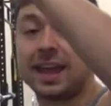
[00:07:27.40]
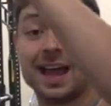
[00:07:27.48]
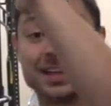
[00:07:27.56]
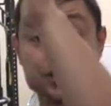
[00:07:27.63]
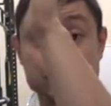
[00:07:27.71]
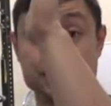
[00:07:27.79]

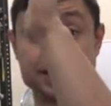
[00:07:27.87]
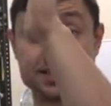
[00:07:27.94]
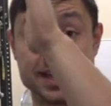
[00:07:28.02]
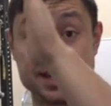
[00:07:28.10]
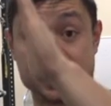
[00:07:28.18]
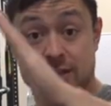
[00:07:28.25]
as you're
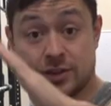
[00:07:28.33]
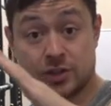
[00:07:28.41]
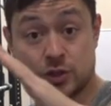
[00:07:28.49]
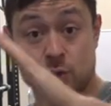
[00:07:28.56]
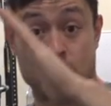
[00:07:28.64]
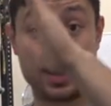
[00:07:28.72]
descending in the
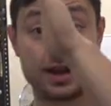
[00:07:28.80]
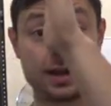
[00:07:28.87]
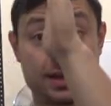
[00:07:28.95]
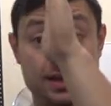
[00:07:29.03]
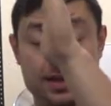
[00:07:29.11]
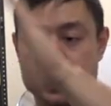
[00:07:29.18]
squat,
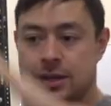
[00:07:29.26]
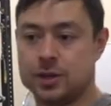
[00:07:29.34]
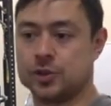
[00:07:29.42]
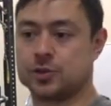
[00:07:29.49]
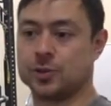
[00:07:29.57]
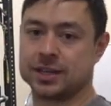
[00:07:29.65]

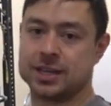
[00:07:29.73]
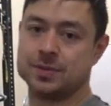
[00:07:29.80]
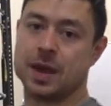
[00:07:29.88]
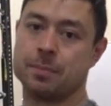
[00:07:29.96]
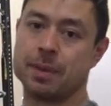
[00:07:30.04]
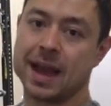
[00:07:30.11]
you just want to keep
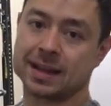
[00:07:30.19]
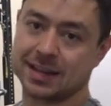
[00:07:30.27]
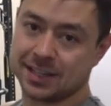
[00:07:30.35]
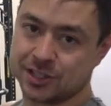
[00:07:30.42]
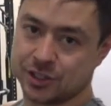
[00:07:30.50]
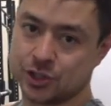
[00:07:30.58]
that back
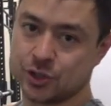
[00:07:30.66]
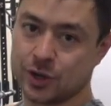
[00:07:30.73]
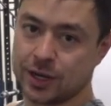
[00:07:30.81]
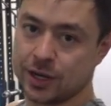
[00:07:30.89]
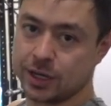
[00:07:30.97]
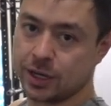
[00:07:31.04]
nice and
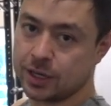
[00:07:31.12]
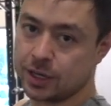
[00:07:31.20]
straight.